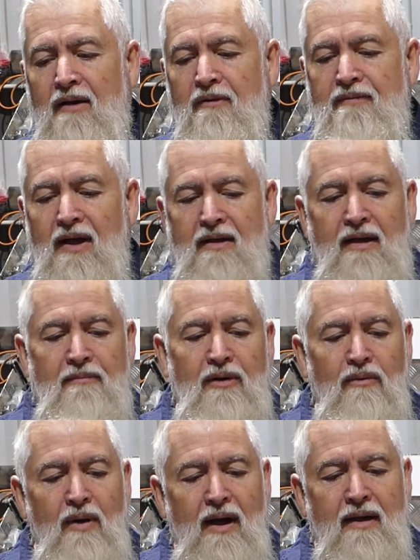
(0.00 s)
we've done
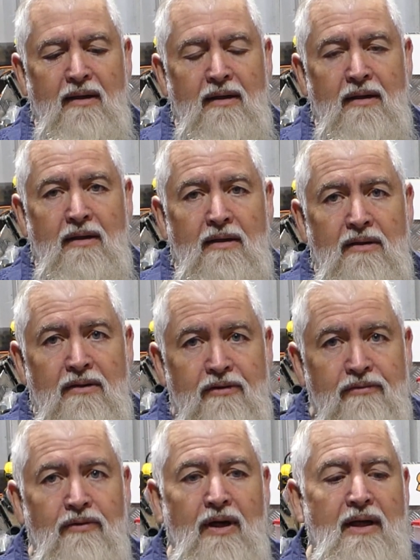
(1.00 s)
number 1,
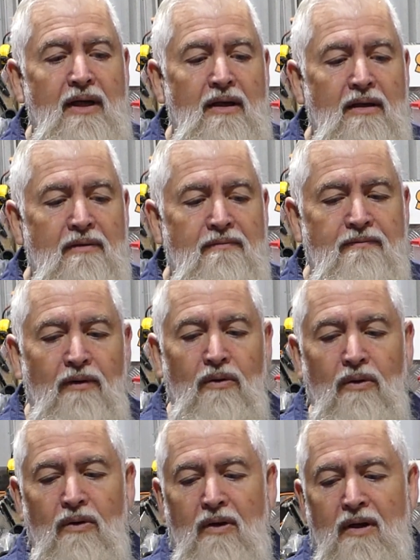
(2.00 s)
3,
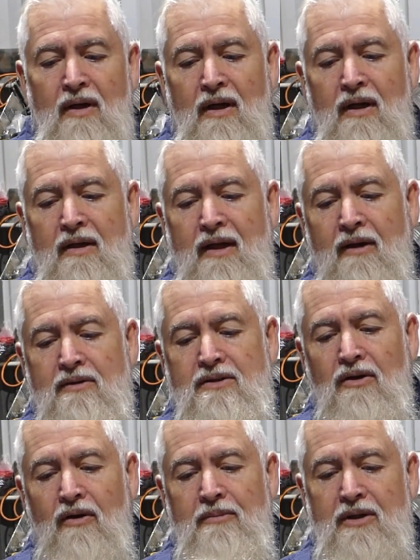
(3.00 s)
4. Now it's
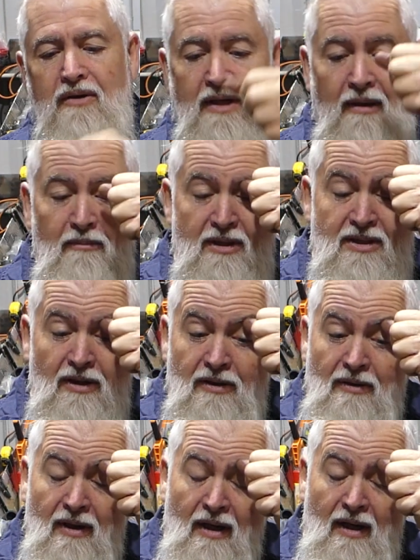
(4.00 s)
time to do number
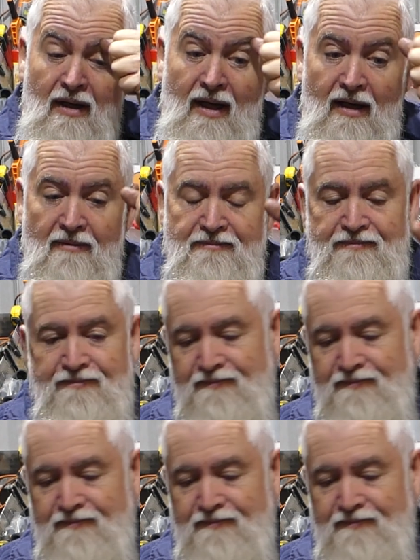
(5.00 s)
2. Now,